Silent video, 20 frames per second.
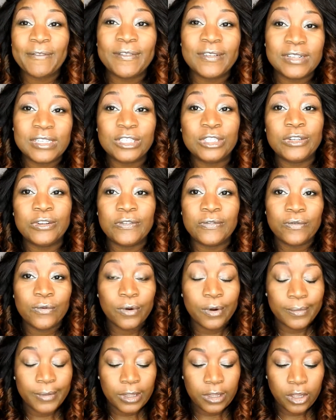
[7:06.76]
Physicians
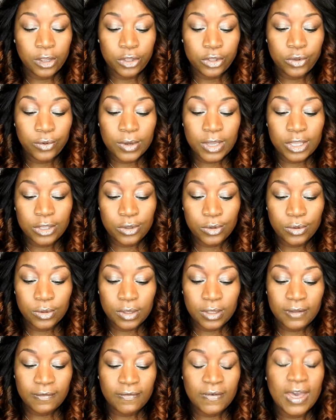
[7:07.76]
Formula, you can
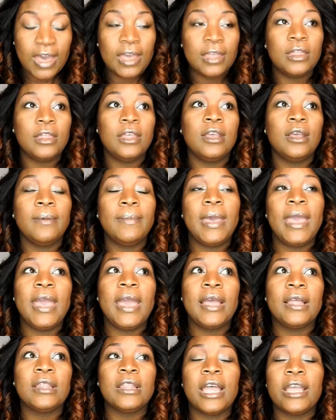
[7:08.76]
usually find them
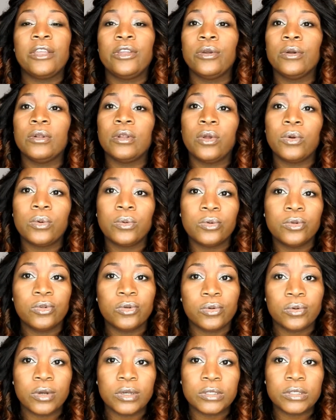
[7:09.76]
at like your local
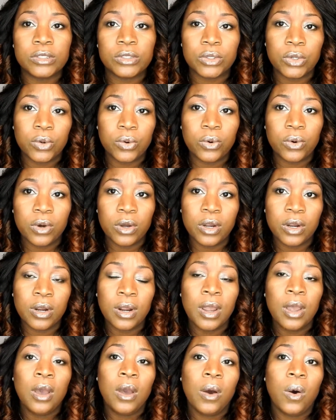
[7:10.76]
drugstore
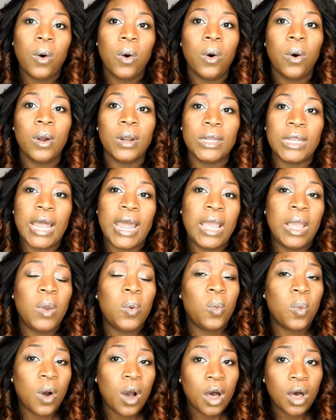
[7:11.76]
or like
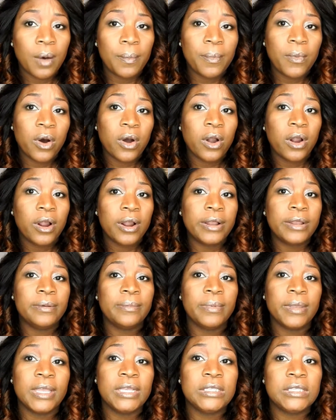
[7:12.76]
Walmart,
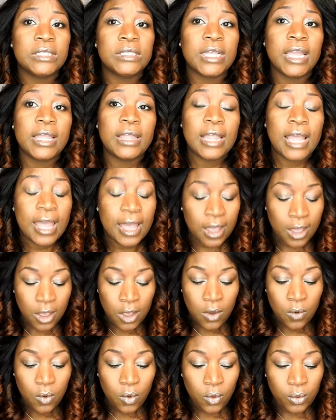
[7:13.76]
places like that.
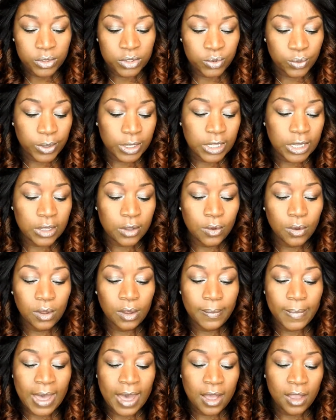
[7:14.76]
What was really cool
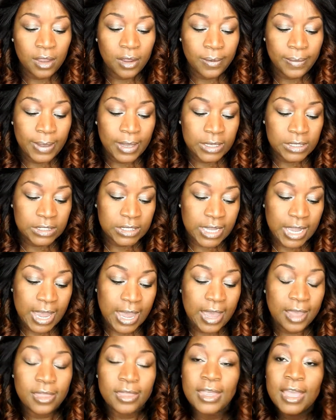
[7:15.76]
about them is
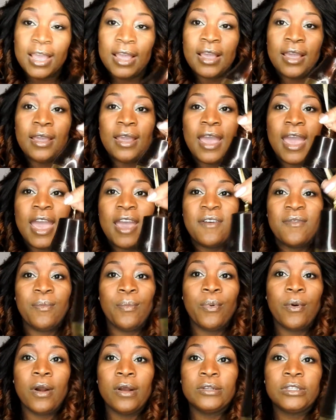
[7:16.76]
that they have
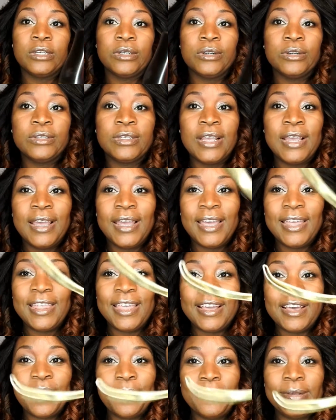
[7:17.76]
bronzers and they
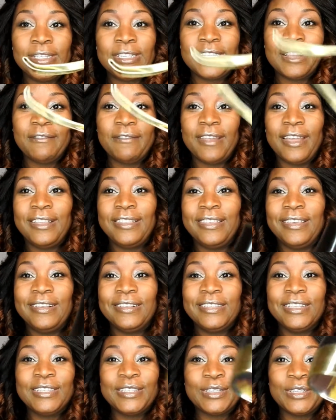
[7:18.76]
come in stuff like
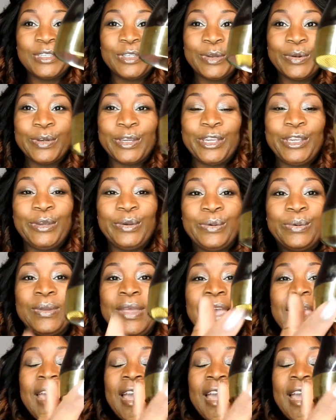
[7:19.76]
this. This is so cute.